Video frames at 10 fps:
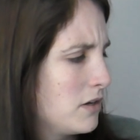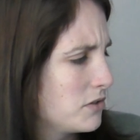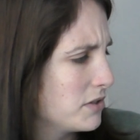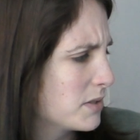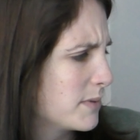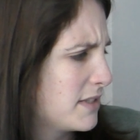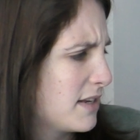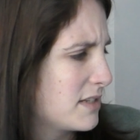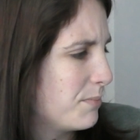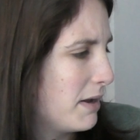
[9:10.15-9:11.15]
So this one
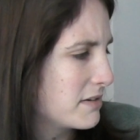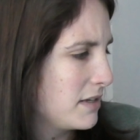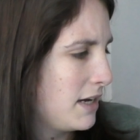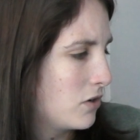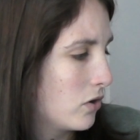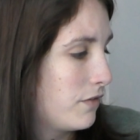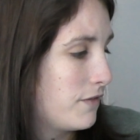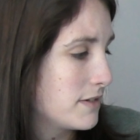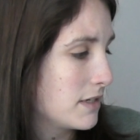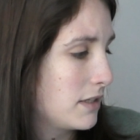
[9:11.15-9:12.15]
says mentally and or
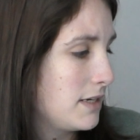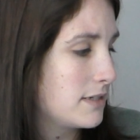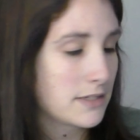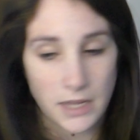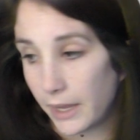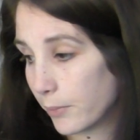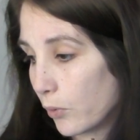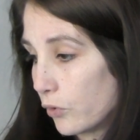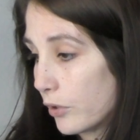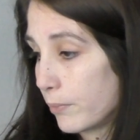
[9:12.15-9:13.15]
physically
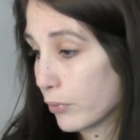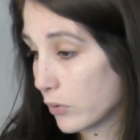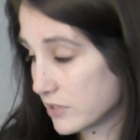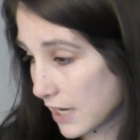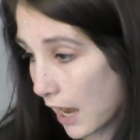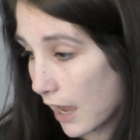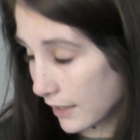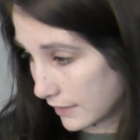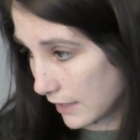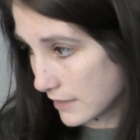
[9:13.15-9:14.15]
disabled
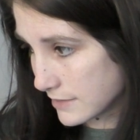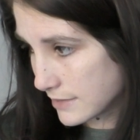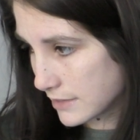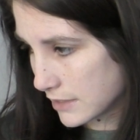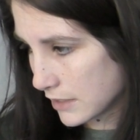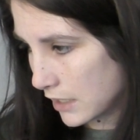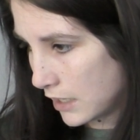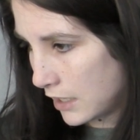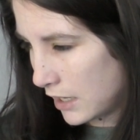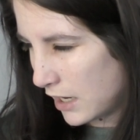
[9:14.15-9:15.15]
protagonist.
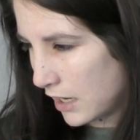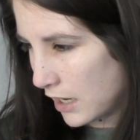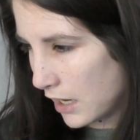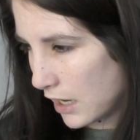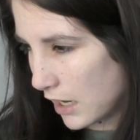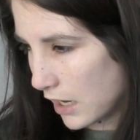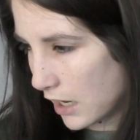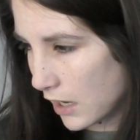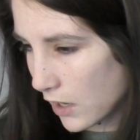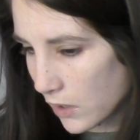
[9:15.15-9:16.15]

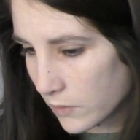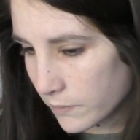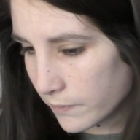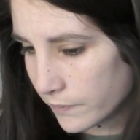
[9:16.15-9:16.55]
Um.